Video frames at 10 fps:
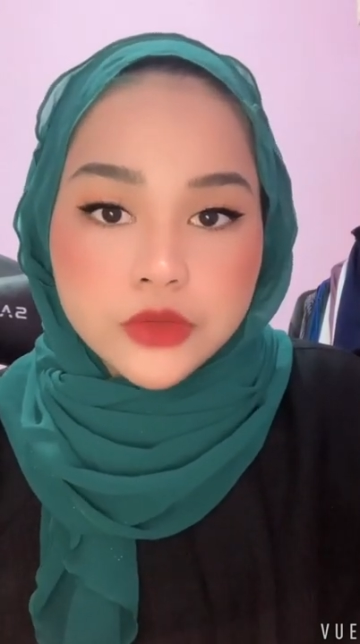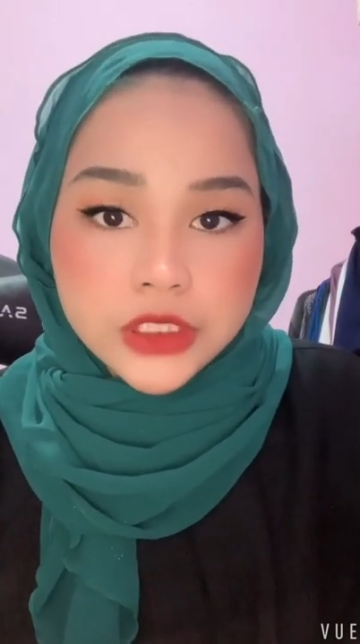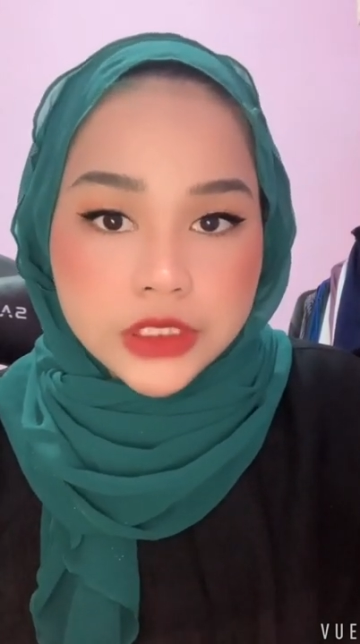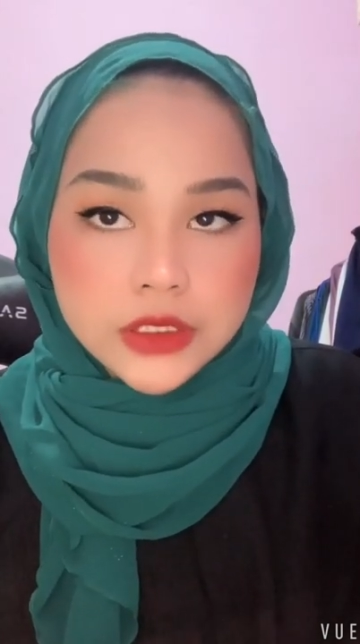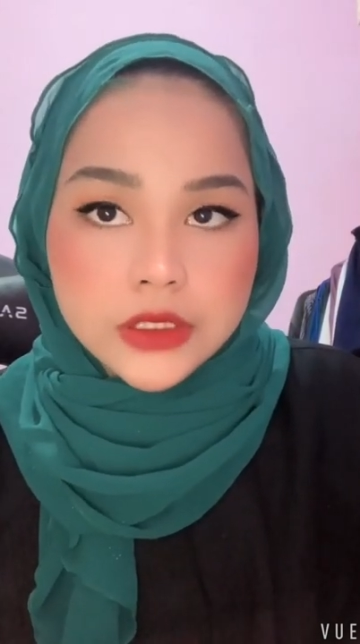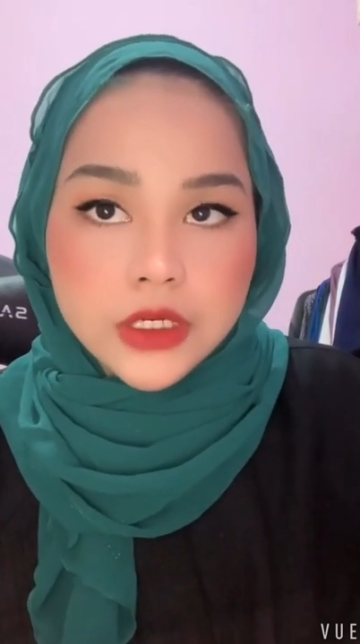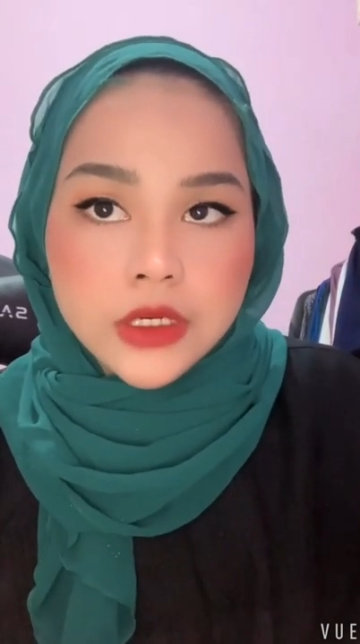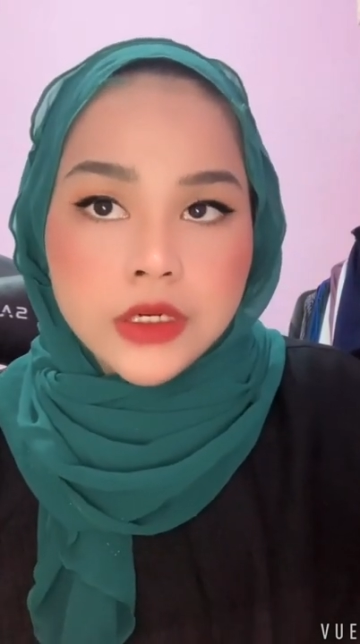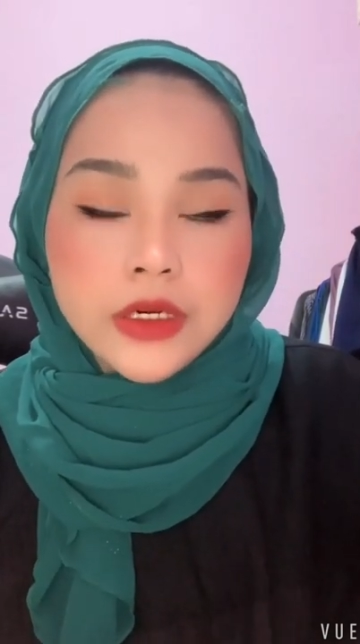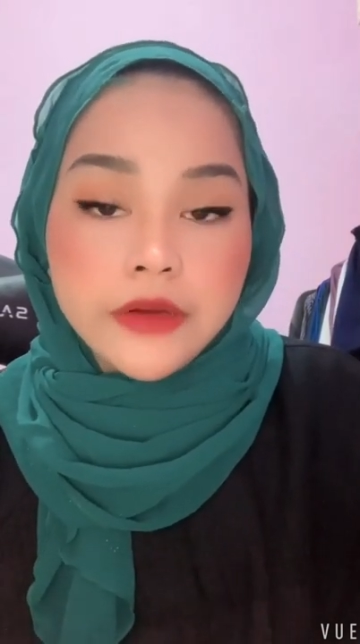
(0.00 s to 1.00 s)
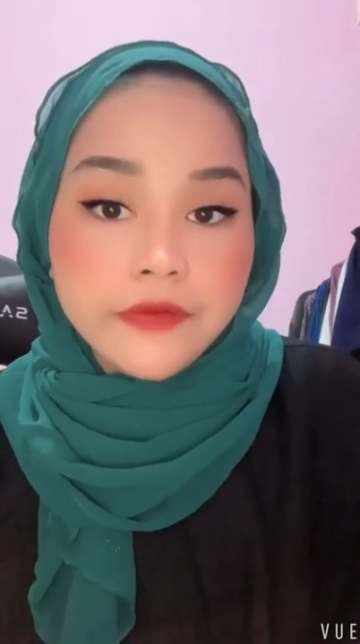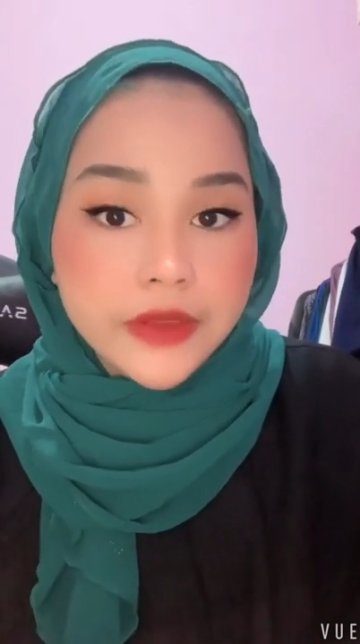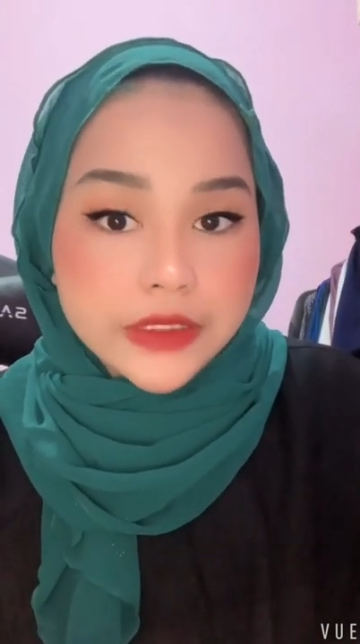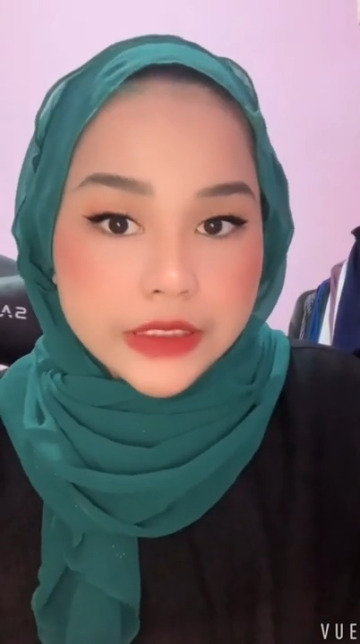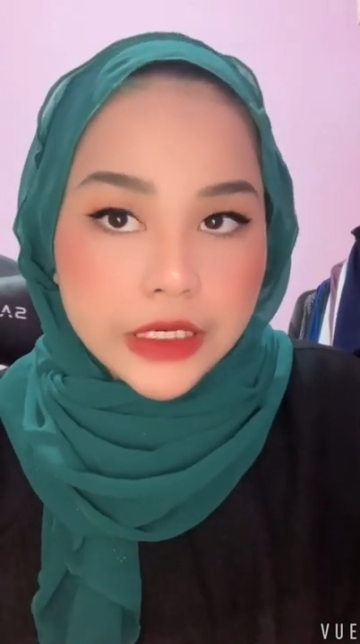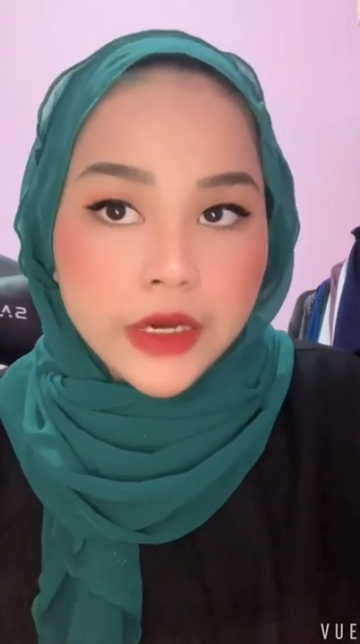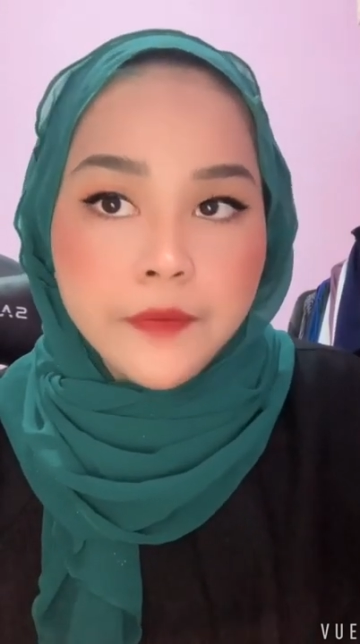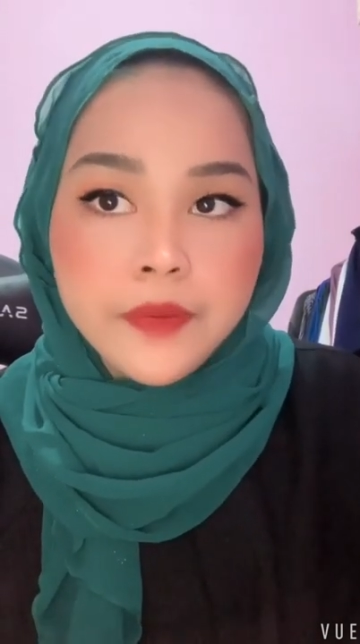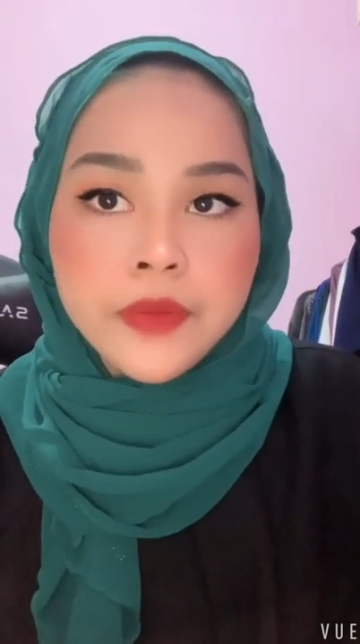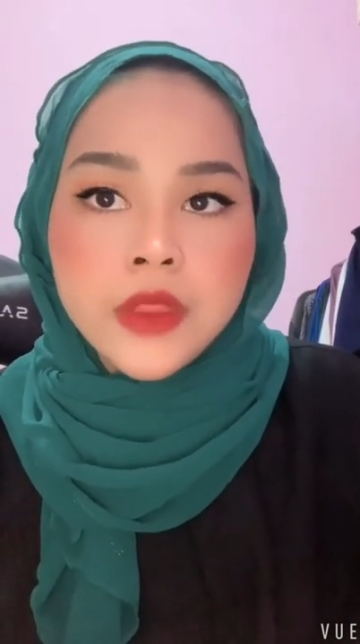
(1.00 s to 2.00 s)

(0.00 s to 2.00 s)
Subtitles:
which is rafflesia.